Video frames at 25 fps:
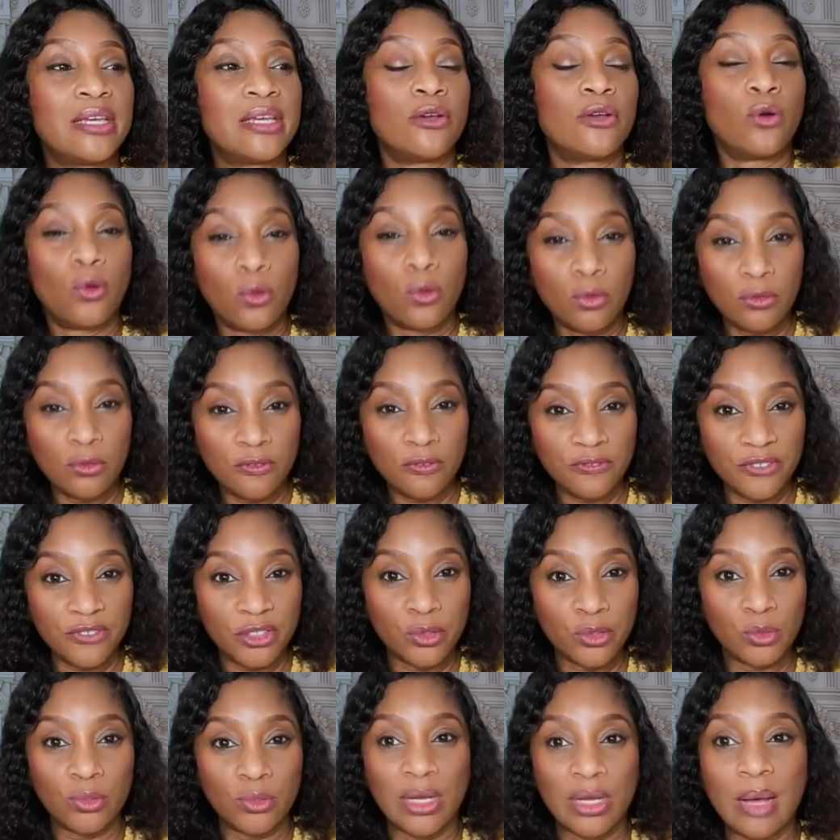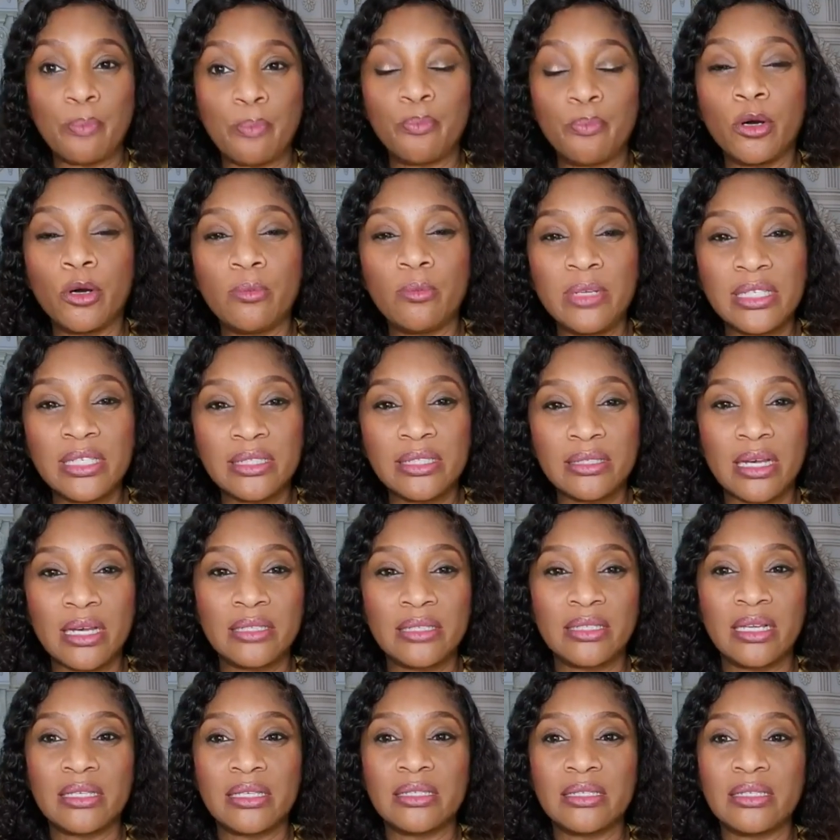make a whole video and
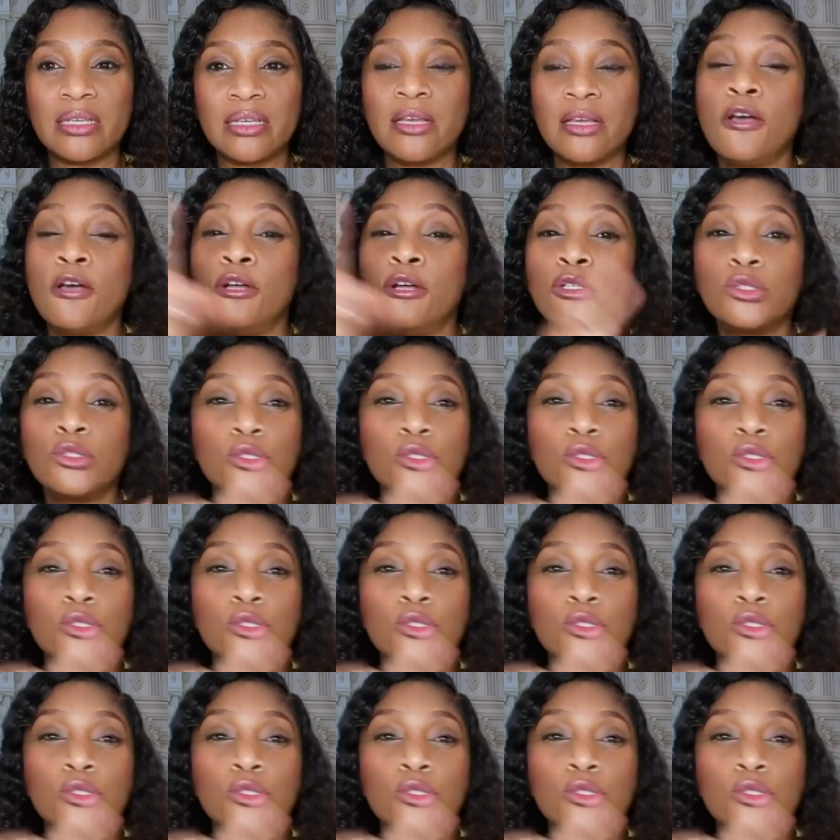publicize and say,